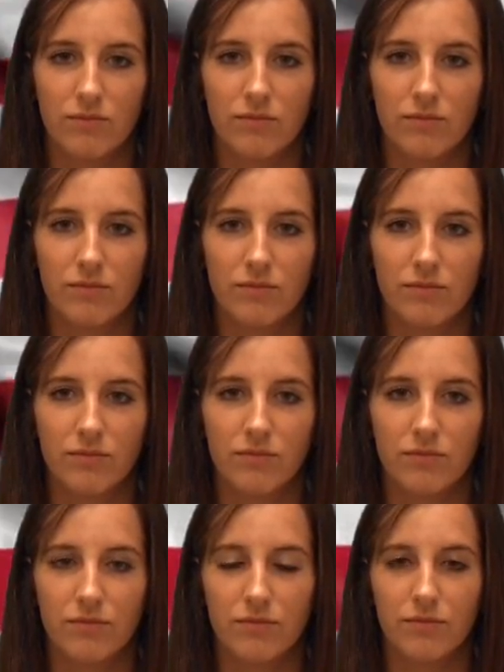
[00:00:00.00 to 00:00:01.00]

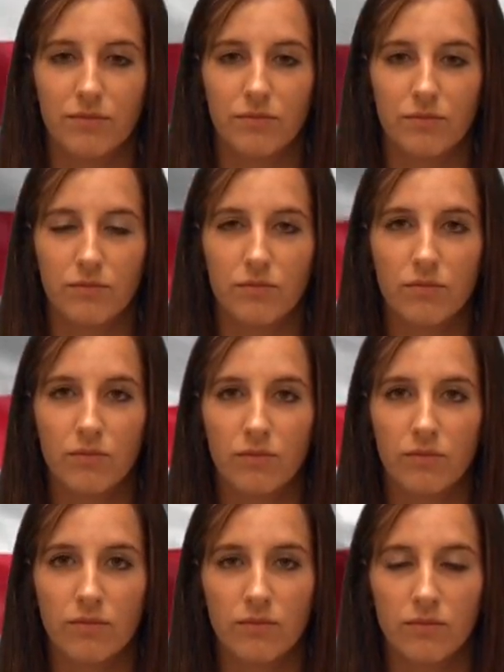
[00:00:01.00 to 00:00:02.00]

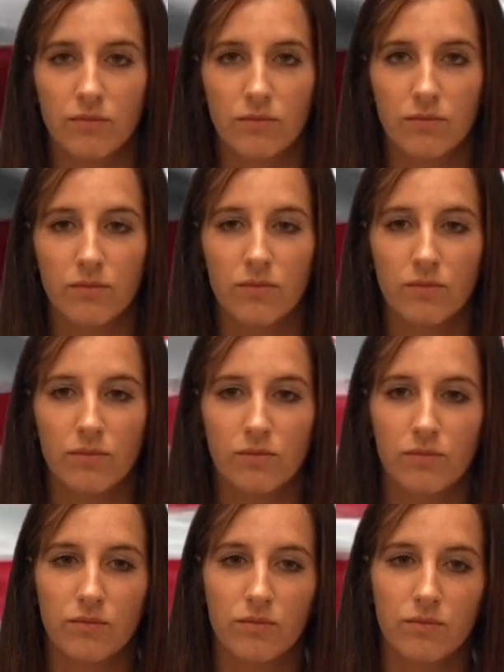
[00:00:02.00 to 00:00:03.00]

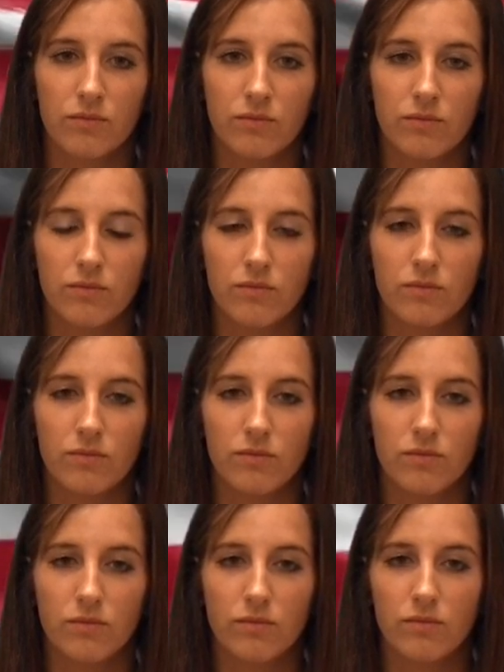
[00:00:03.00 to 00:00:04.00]

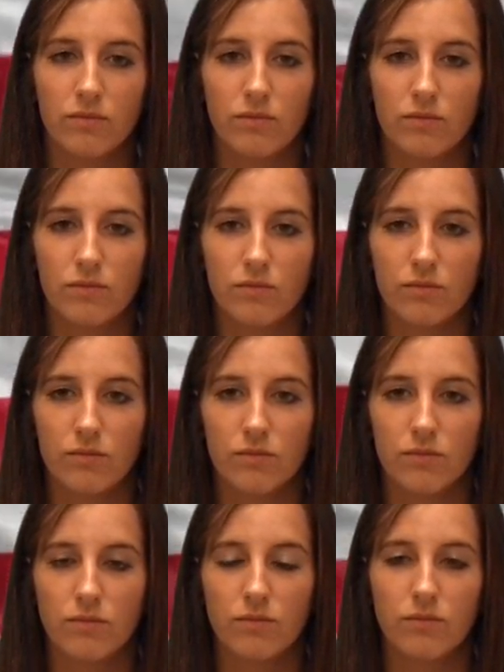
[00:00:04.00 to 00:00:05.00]

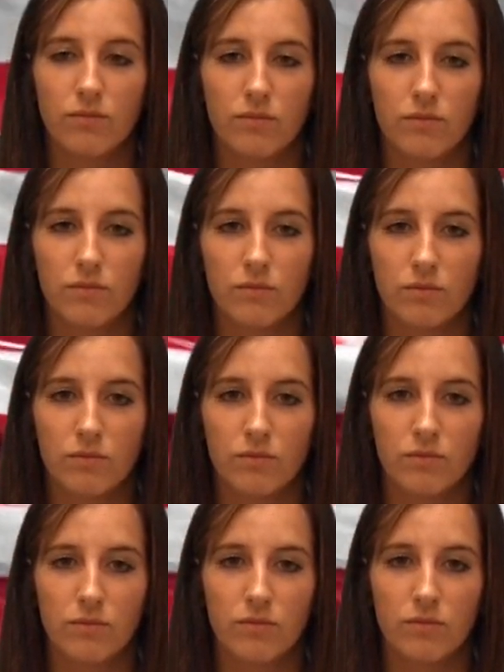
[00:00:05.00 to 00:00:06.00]

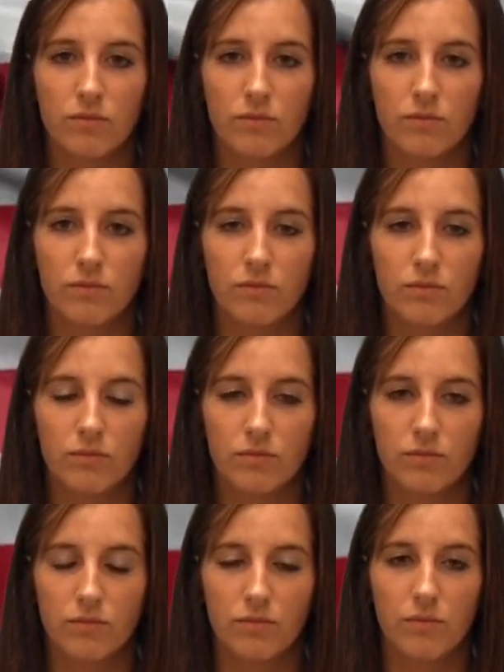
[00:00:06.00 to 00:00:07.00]

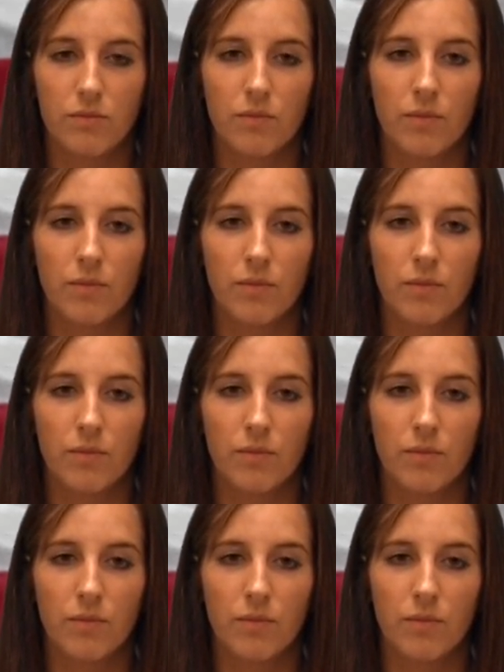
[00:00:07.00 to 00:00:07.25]
This person isn't speaking.